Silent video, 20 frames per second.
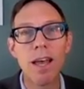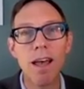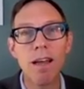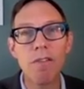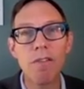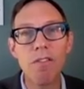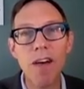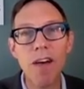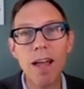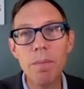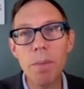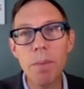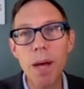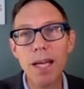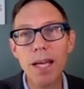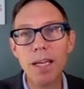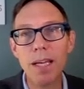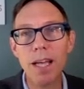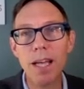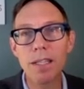and fight
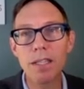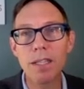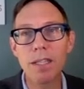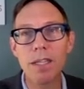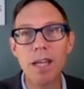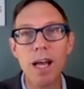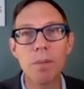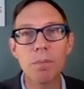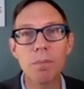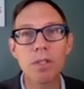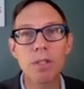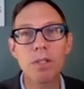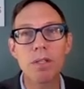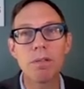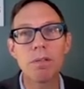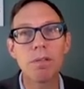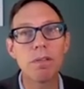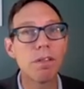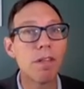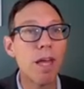back against attempts
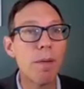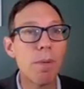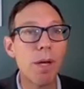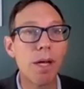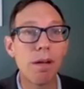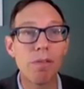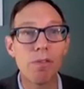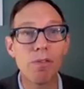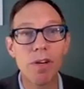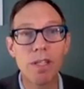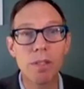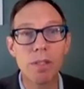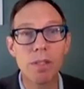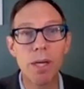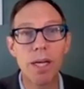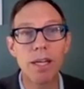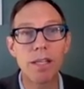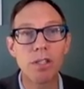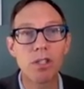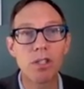to limit free
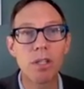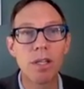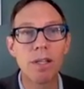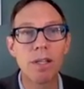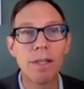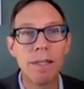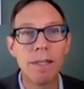speech,